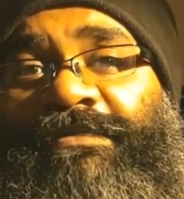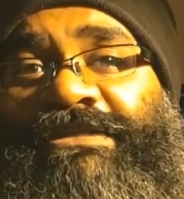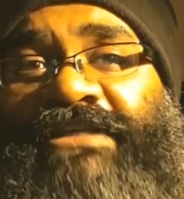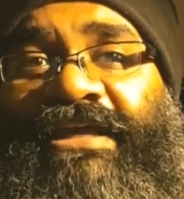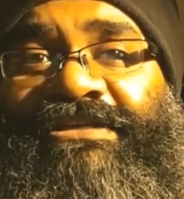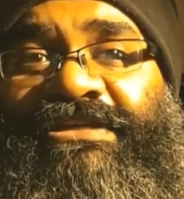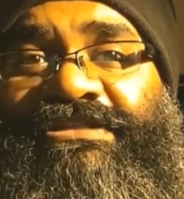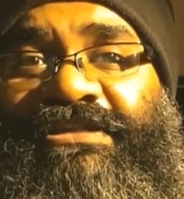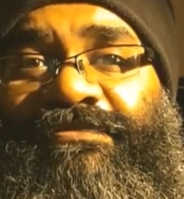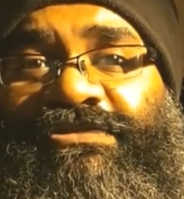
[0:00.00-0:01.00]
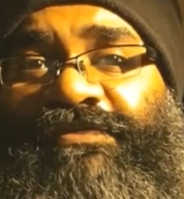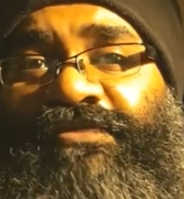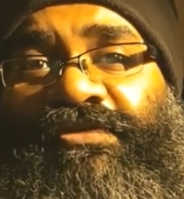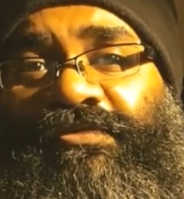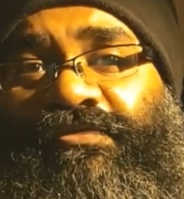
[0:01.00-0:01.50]
selecting some
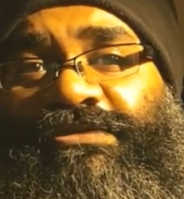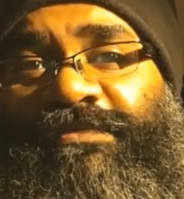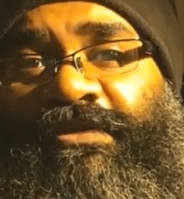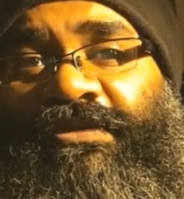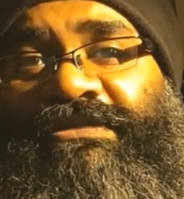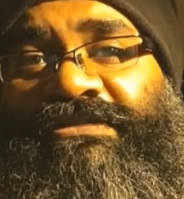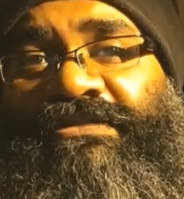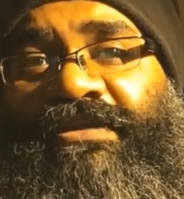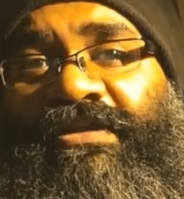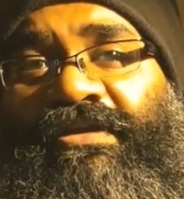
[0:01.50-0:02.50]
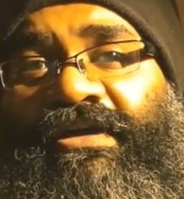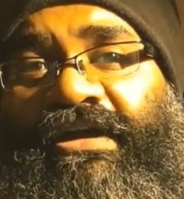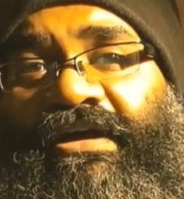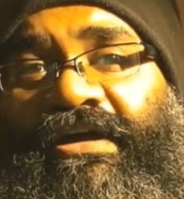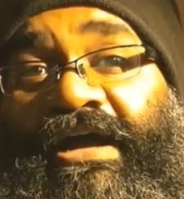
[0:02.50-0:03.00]
different roles because
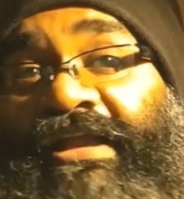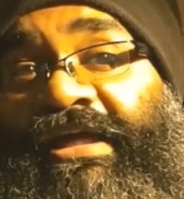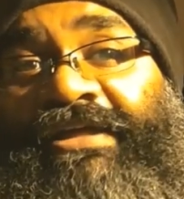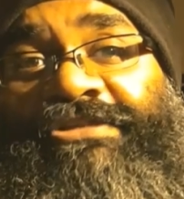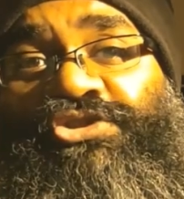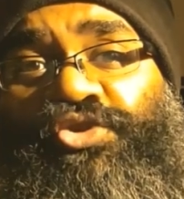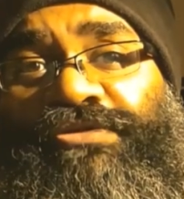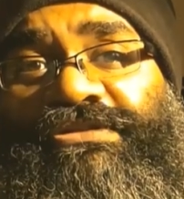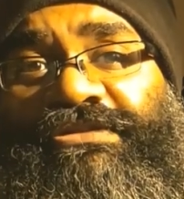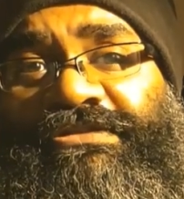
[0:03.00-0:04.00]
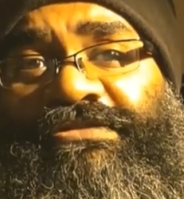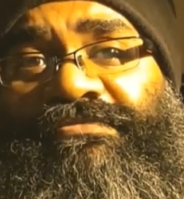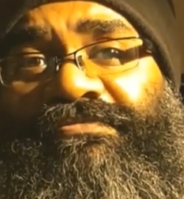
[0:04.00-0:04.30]
I like his choices